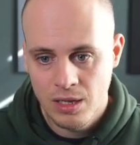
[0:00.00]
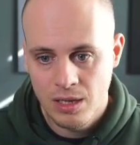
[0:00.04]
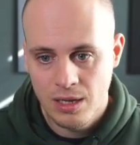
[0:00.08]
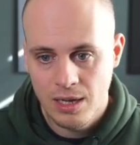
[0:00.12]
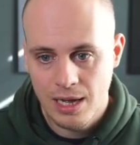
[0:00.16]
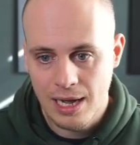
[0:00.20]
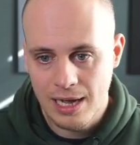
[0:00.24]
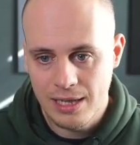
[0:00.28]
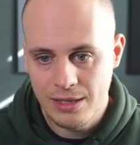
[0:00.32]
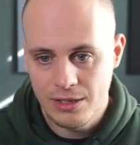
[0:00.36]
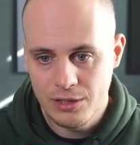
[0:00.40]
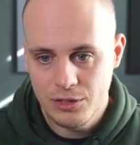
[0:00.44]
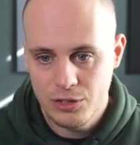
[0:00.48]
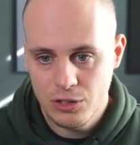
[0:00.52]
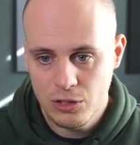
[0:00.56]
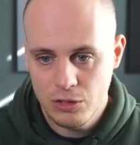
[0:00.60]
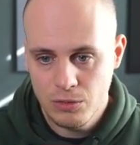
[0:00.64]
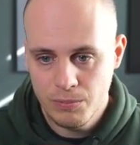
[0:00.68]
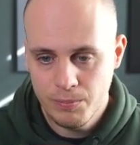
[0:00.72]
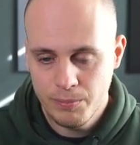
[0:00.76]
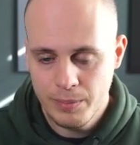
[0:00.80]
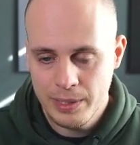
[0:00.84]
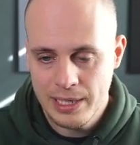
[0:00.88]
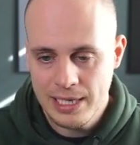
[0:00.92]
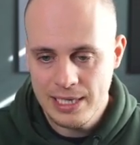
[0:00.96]
And the two
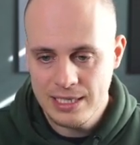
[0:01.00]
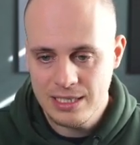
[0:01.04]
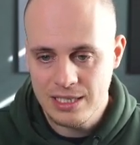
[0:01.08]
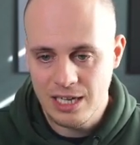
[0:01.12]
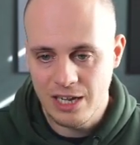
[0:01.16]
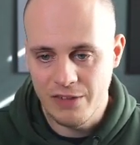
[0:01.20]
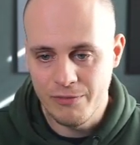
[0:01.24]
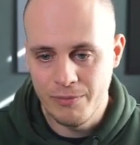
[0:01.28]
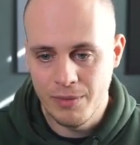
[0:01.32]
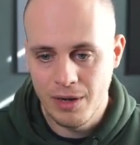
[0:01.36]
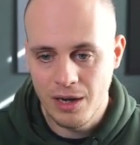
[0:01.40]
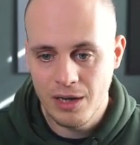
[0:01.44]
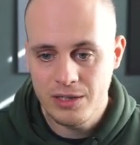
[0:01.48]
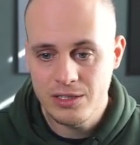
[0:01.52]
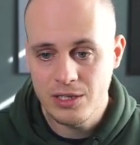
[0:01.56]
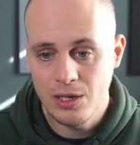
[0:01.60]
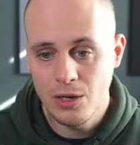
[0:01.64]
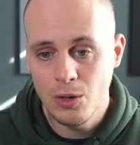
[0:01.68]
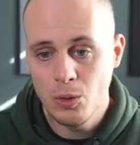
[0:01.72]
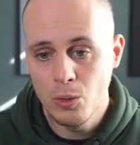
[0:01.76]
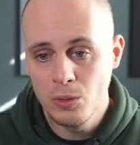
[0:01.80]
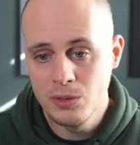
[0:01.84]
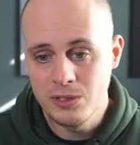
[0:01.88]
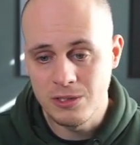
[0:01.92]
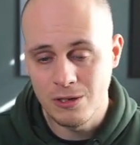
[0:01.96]
Bs that I've marked are
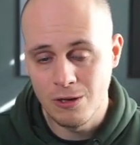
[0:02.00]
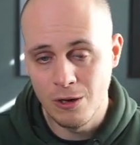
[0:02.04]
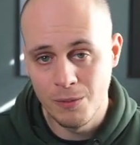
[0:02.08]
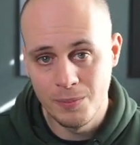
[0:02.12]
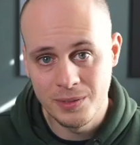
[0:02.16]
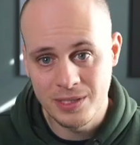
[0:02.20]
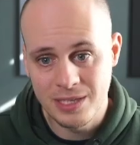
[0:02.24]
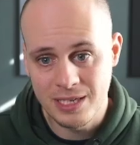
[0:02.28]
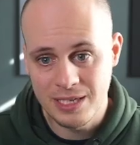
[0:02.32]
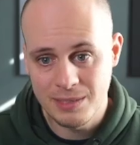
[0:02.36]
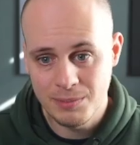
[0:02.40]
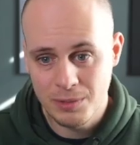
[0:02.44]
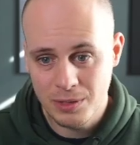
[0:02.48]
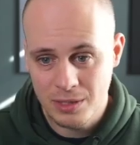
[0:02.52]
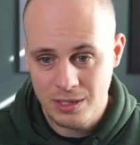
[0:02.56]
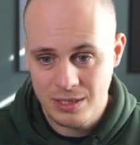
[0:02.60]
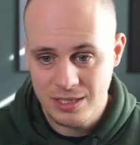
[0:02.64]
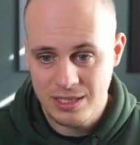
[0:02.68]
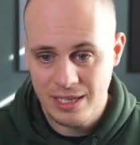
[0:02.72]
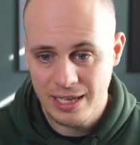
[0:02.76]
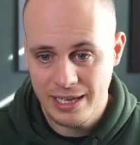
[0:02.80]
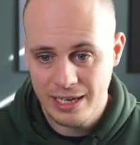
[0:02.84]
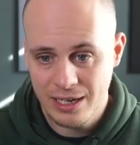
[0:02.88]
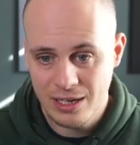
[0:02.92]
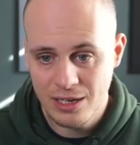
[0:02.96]
also opposites, because
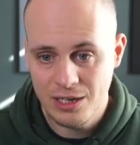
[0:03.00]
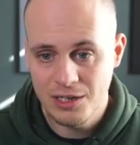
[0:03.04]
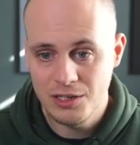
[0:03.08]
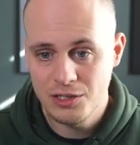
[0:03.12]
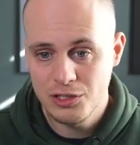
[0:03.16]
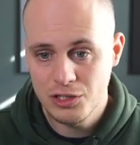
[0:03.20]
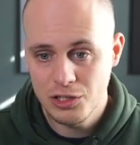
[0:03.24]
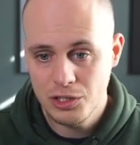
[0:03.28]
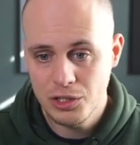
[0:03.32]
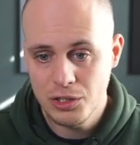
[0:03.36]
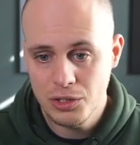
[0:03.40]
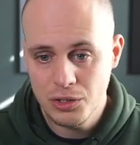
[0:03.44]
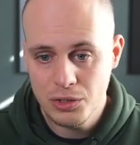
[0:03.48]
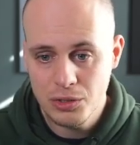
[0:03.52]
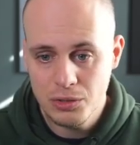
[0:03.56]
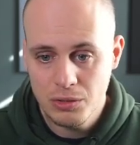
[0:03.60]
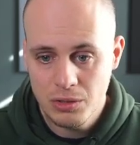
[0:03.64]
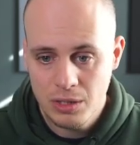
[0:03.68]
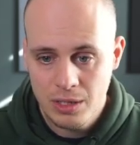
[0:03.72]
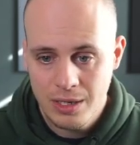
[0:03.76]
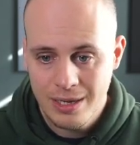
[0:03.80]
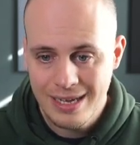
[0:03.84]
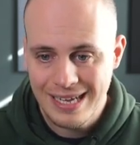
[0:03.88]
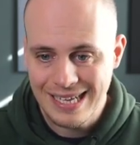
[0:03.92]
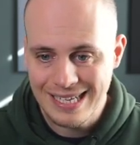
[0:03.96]
they are two,
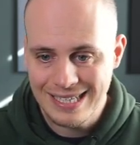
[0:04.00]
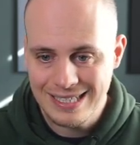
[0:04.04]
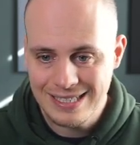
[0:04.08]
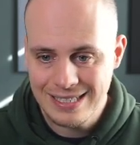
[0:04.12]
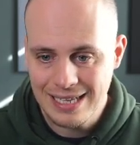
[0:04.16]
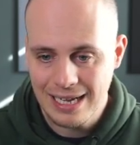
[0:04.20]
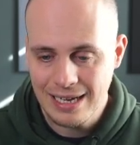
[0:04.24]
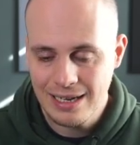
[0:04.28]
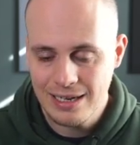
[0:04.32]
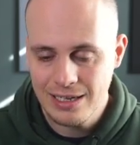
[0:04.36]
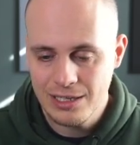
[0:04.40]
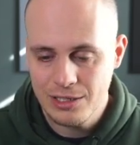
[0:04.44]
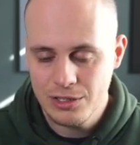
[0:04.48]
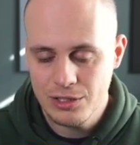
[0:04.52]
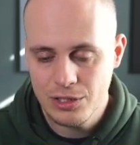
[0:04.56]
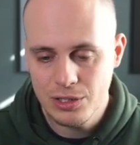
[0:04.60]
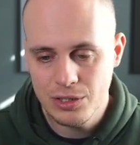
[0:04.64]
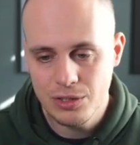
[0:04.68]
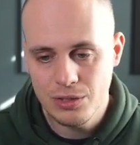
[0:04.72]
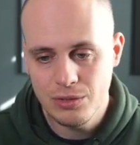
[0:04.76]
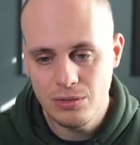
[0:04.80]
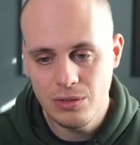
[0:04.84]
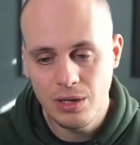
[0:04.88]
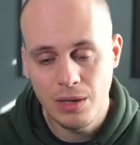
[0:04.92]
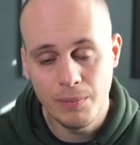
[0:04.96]
exactly
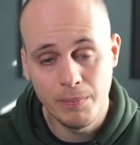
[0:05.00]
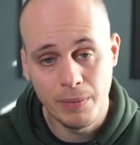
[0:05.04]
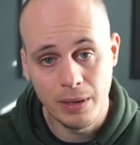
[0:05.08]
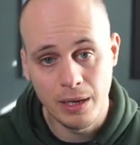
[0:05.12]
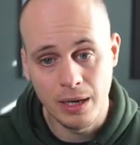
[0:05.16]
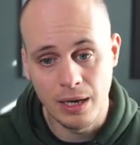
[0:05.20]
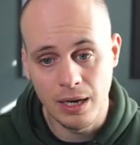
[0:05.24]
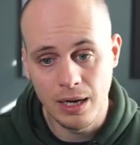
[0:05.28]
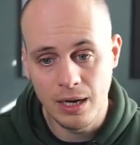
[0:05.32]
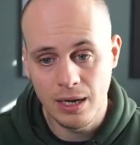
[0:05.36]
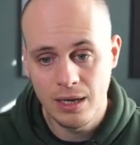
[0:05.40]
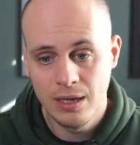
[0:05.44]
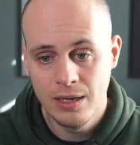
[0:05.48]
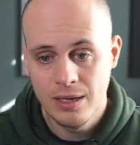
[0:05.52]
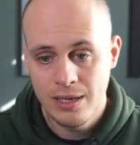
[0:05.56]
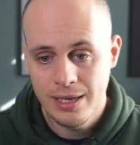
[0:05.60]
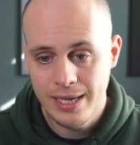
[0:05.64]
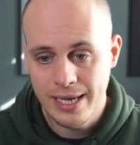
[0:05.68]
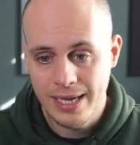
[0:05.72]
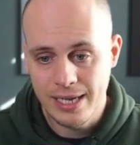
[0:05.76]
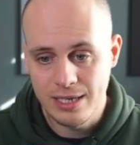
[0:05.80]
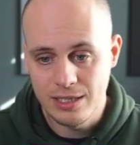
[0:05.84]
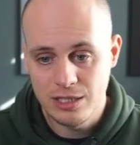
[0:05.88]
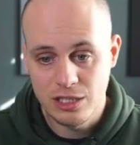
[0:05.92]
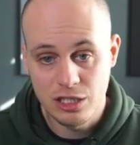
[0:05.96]
two apart
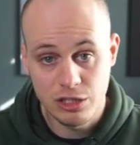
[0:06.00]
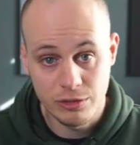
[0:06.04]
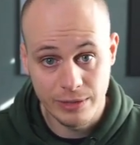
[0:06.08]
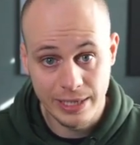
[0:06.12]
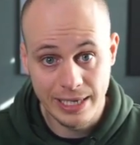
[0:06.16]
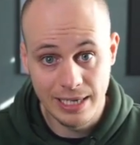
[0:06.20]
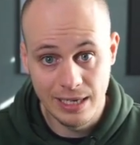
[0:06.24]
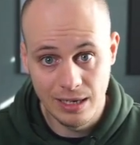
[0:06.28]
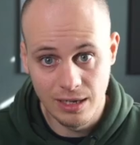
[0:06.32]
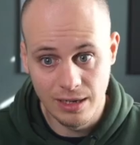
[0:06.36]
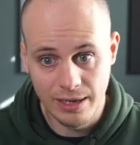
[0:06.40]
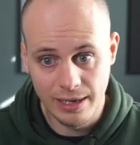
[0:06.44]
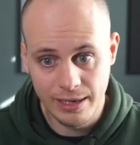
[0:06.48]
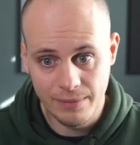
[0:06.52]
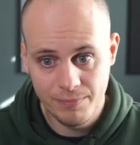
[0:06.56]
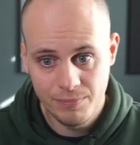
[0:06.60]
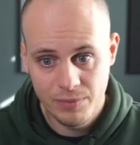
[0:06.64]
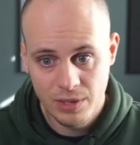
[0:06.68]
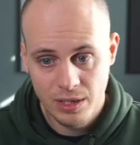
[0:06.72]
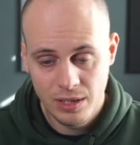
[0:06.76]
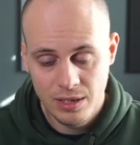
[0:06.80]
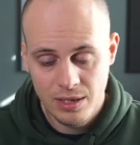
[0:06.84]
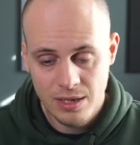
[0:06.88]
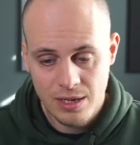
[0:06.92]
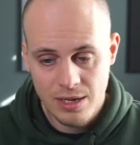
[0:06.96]
in a straight line.
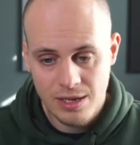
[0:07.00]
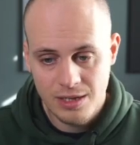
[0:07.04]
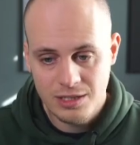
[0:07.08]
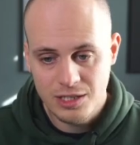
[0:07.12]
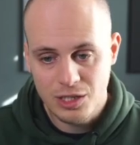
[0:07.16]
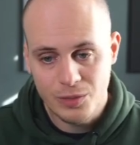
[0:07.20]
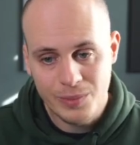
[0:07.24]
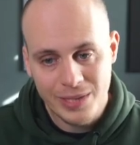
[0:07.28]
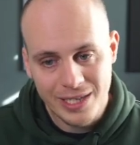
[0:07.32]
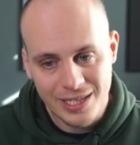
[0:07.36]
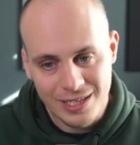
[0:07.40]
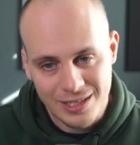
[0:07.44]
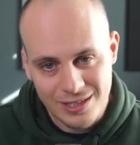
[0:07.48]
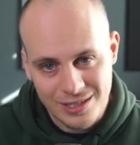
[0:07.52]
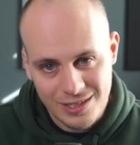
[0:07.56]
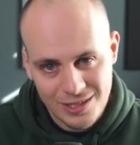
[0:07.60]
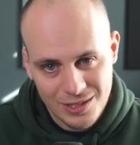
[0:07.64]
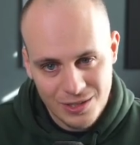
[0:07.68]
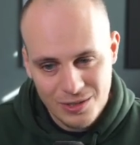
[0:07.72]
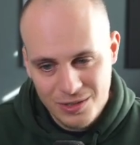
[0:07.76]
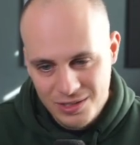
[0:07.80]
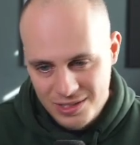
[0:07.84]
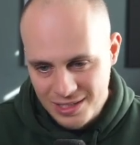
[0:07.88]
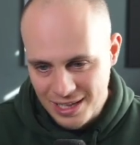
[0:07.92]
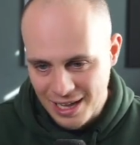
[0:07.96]
So we can
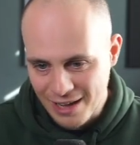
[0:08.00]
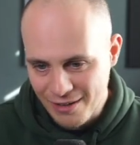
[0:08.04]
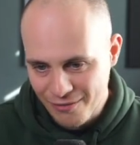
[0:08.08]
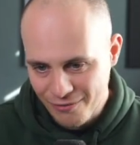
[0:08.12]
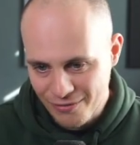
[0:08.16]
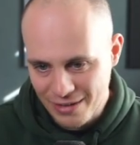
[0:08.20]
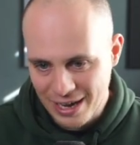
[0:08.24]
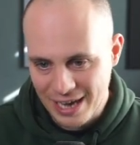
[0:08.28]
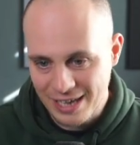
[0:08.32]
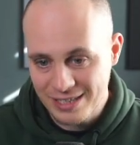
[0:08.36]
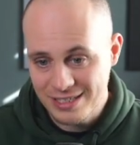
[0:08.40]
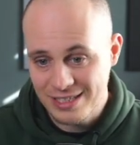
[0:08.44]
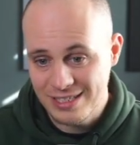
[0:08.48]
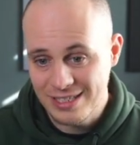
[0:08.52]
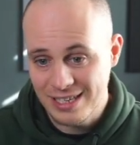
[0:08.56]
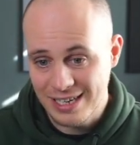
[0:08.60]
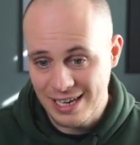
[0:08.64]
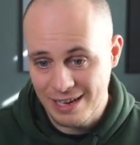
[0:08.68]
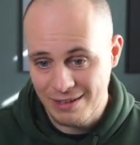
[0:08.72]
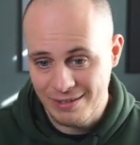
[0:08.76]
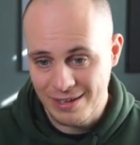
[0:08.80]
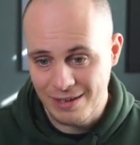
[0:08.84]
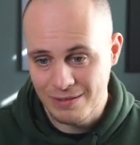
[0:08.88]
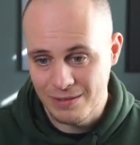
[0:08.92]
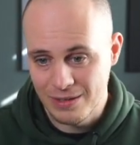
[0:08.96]
use that fact to
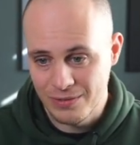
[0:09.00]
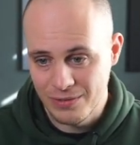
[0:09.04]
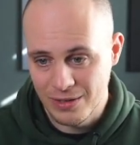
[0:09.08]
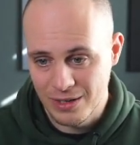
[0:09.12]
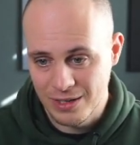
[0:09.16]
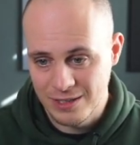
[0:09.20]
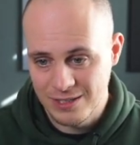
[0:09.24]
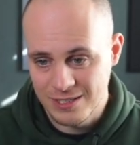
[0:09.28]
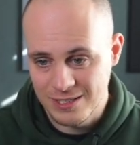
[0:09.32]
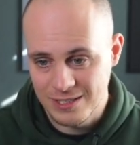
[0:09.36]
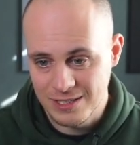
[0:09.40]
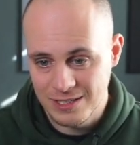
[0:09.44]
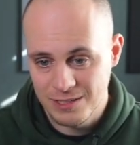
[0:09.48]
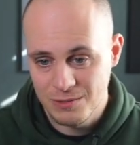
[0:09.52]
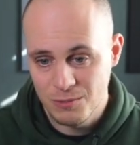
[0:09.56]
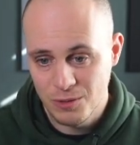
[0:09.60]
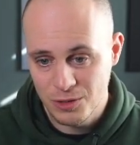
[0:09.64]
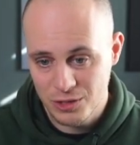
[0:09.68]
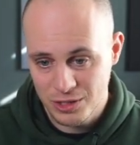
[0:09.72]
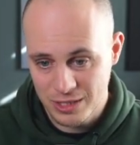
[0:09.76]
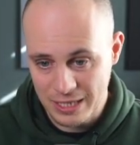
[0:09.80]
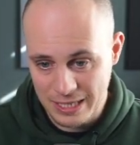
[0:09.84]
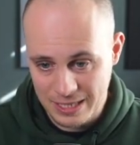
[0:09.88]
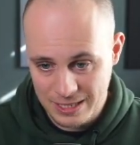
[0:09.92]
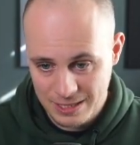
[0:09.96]
now get rid of answers.
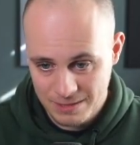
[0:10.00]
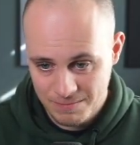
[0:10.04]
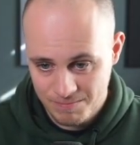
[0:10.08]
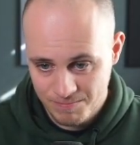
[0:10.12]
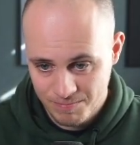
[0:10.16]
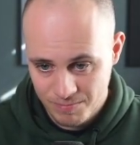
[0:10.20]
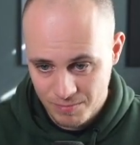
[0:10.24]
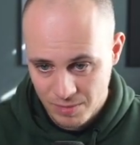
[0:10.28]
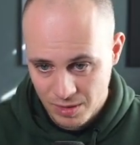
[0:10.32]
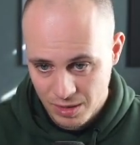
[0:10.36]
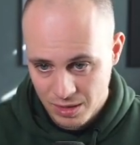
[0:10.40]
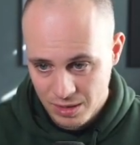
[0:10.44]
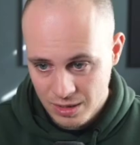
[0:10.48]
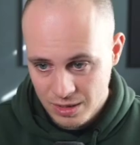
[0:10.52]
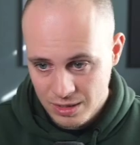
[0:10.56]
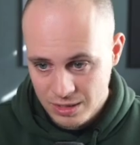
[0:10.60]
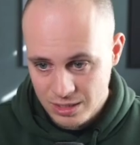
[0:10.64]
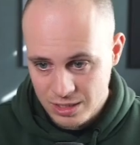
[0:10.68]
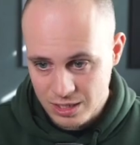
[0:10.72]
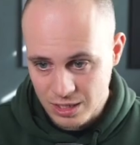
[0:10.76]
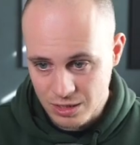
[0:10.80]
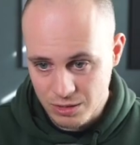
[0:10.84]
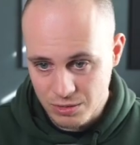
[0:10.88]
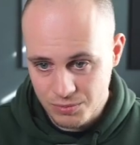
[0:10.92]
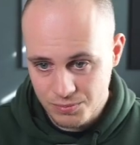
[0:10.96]
Watch this.
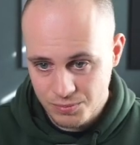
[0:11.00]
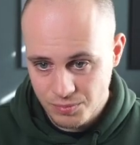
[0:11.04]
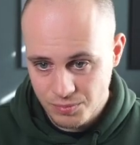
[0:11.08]
So